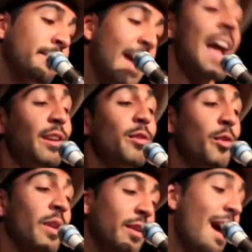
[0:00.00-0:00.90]
How you
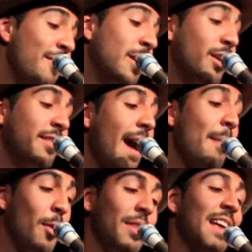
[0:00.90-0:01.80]
doing? You having a good time?
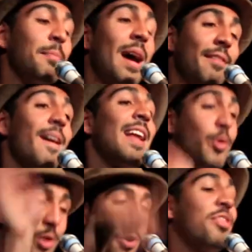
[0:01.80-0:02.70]
Oh, that's mighty fine.
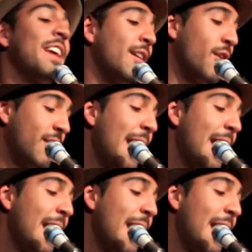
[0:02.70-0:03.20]
Do your thing, girl.